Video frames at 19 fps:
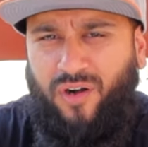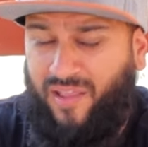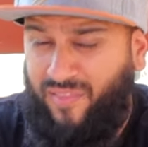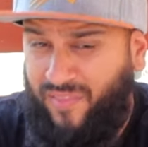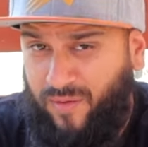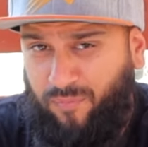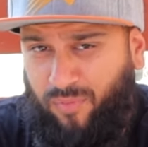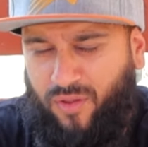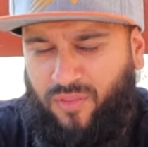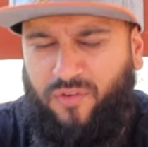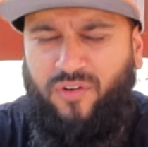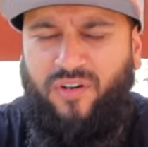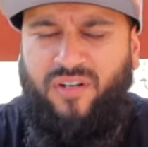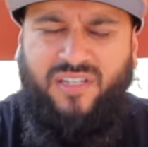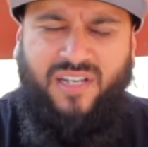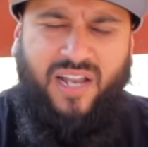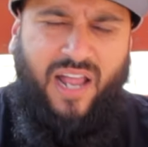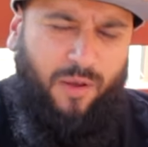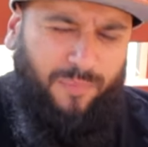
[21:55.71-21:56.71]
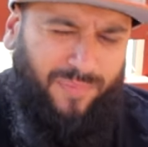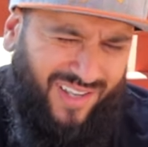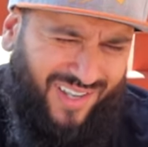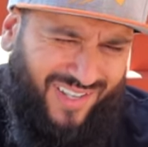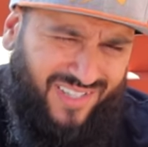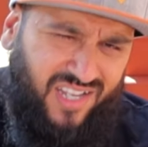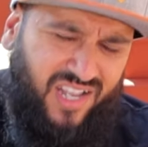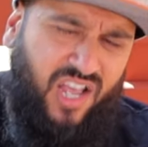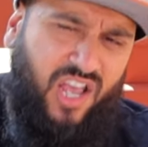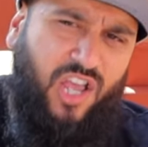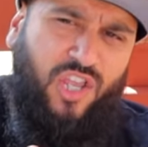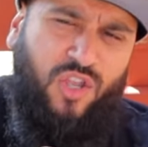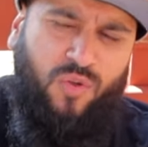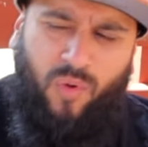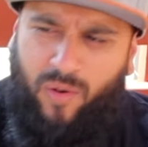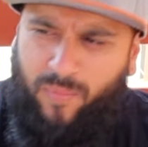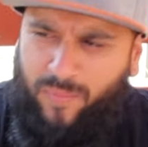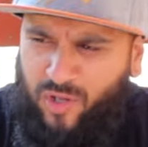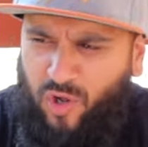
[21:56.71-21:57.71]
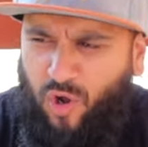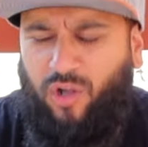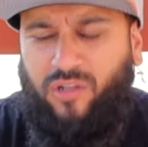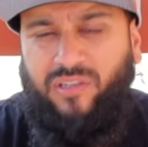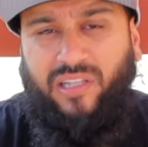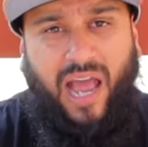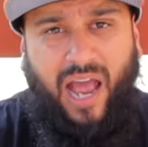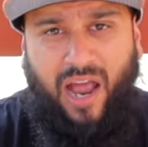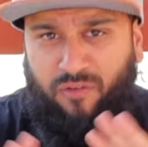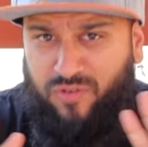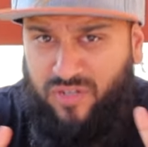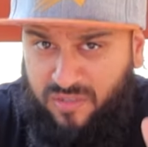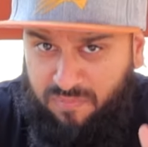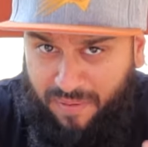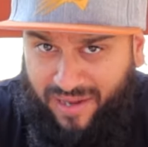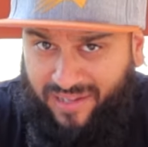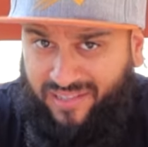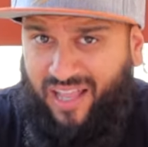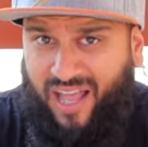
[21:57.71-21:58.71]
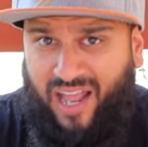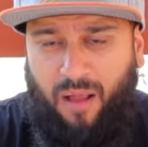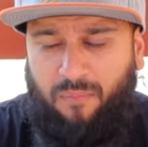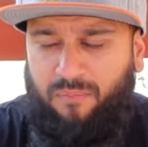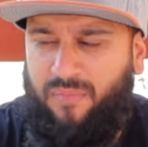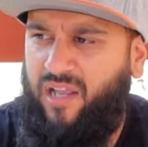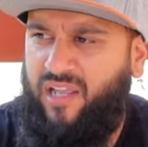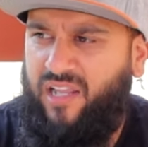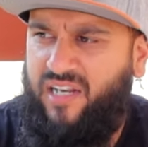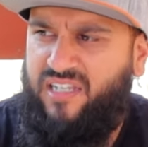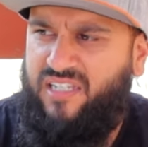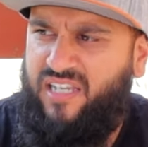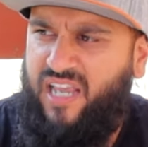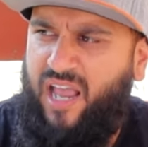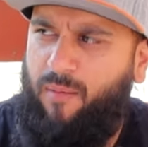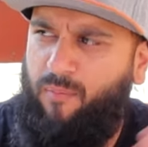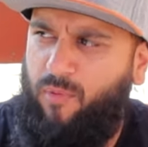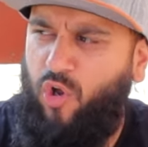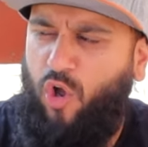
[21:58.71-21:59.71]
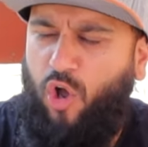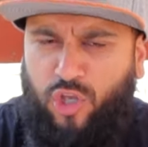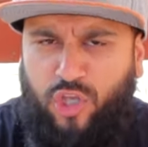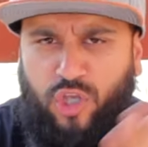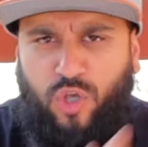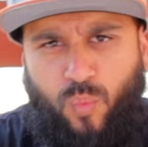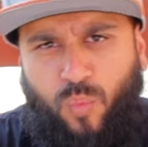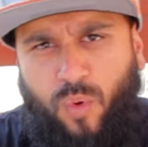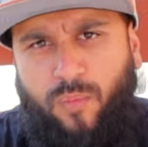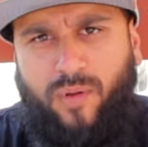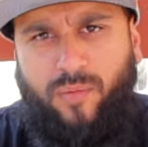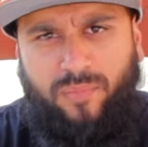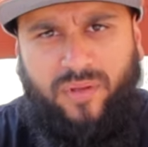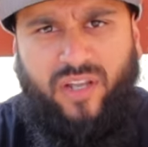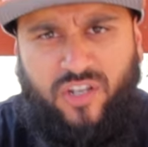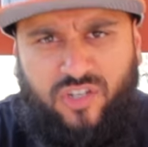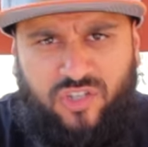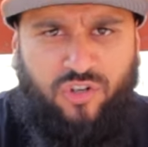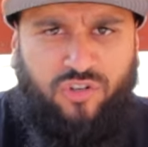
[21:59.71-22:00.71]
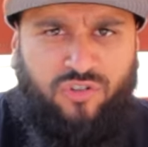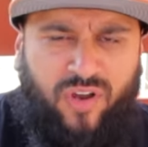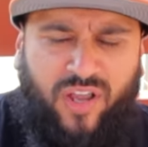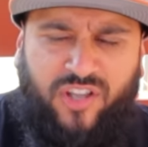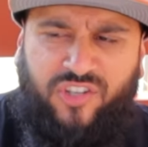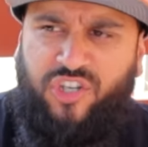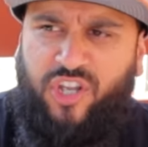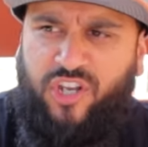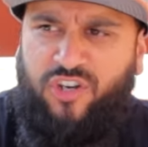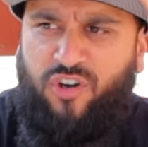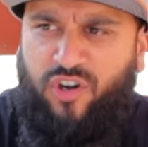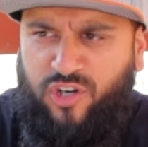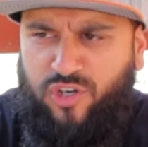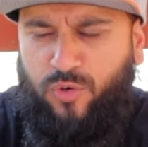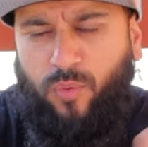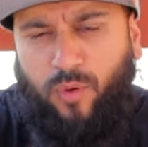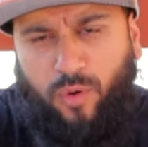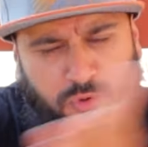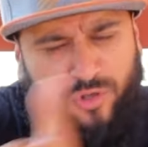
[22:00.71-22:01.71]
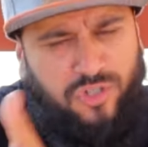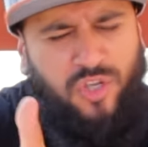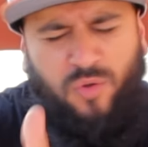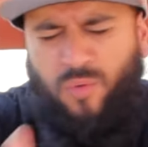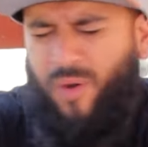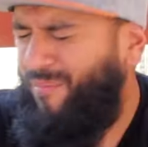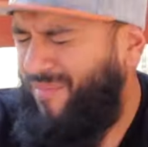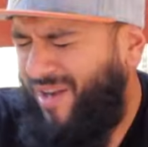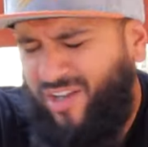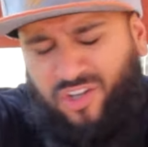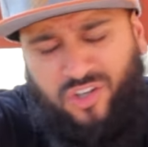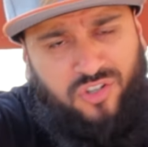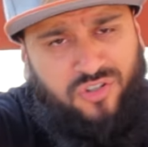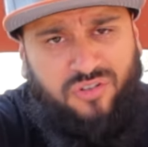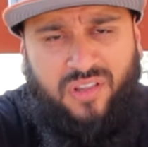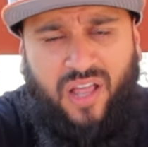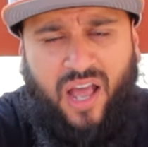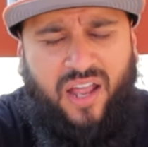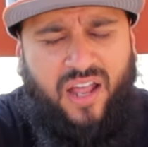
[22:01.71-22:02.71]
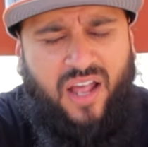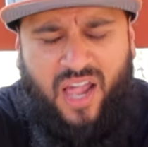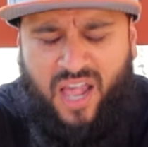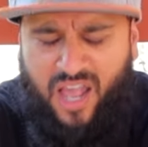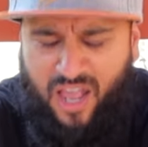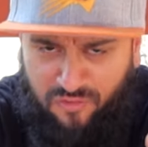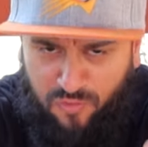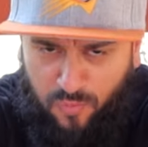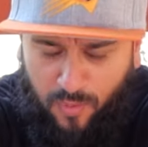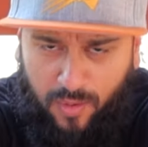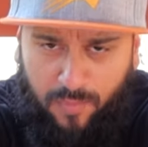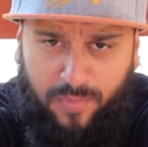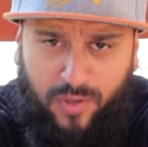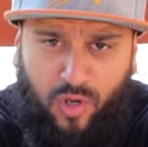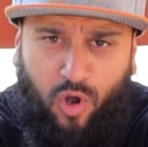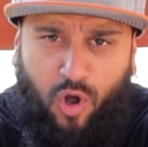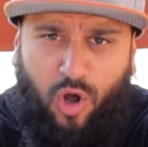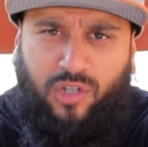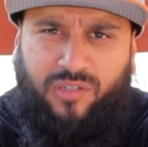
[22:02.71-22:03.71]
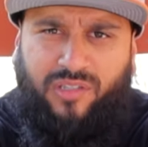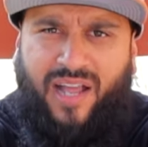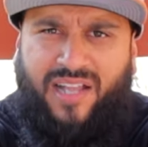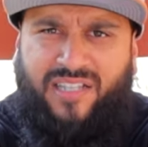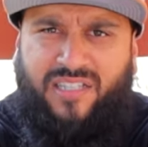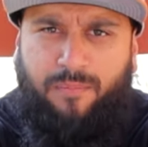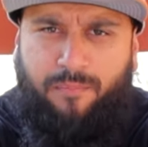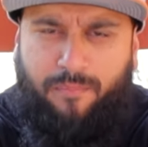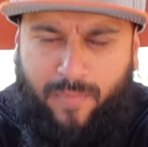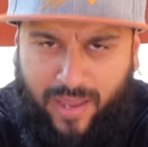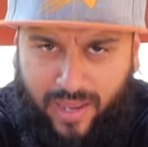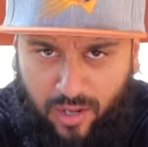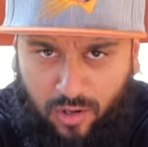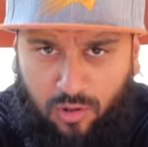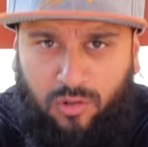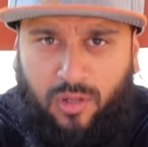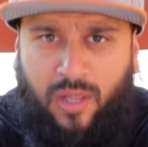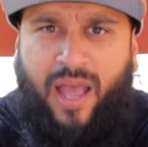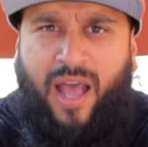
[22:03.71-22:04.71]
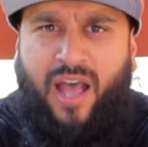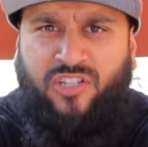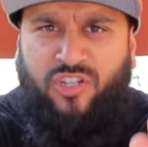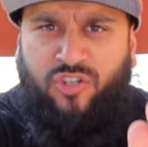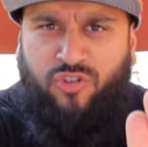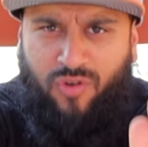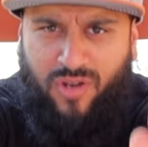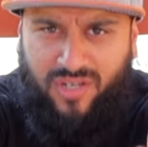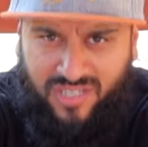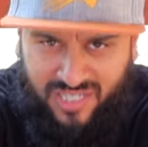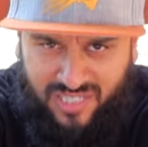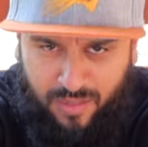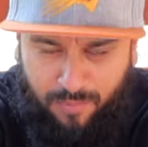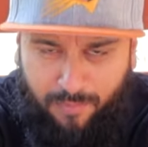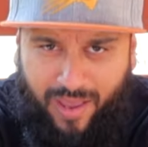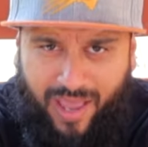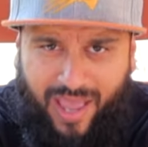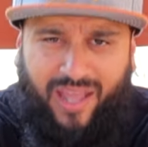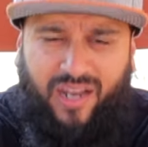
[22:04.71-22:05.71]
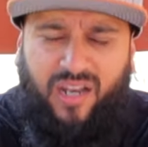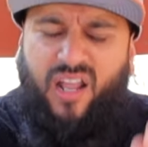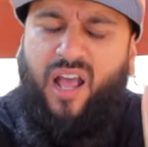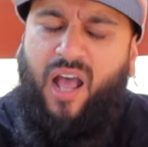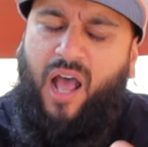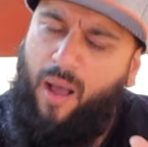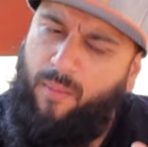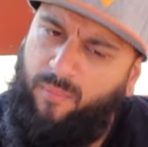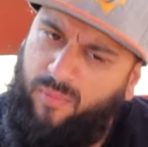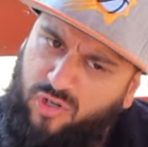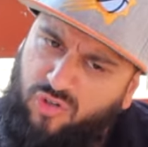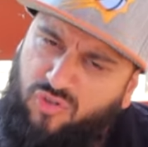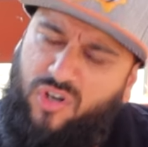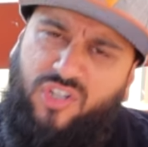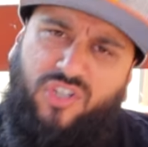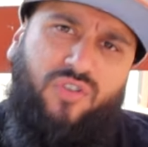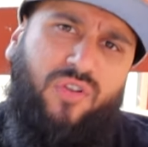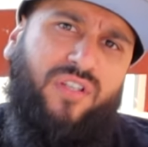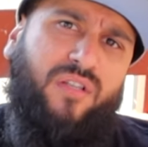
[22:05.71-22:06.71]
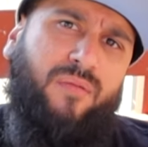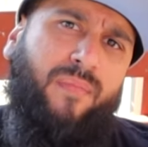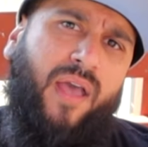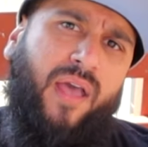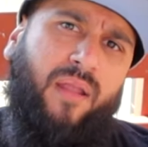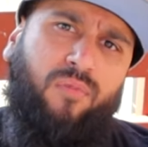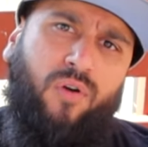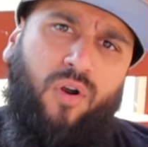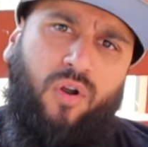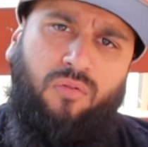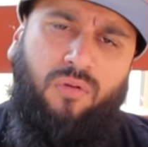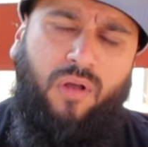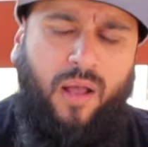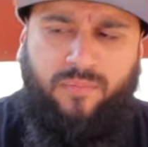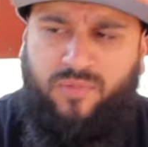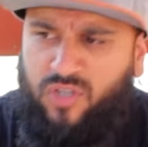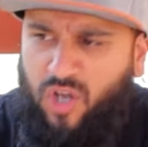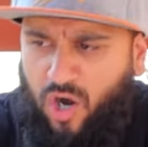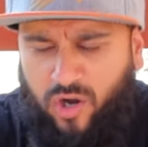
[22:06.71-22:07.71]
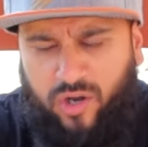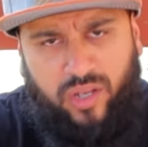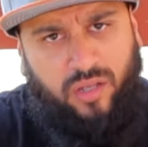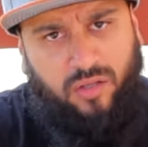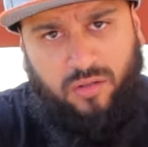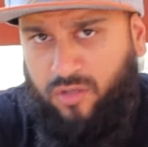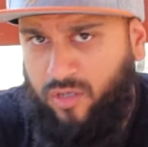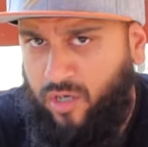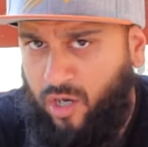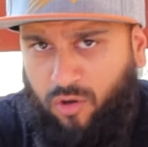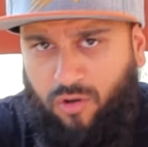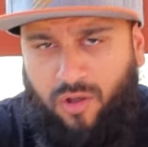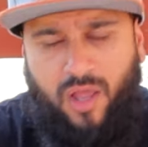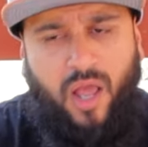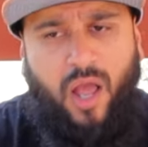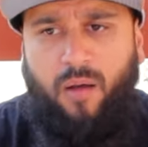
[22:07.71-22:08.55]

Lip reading: I think brother is now because you want to be called that. I respect that. I'm not going to say I'm going to call a woman because you're transgender and you were originally. I'm not going to do that. If you want to be called as a male, as addressed as a man, I'm going to address you as a man, bro. I'm sorry, you know.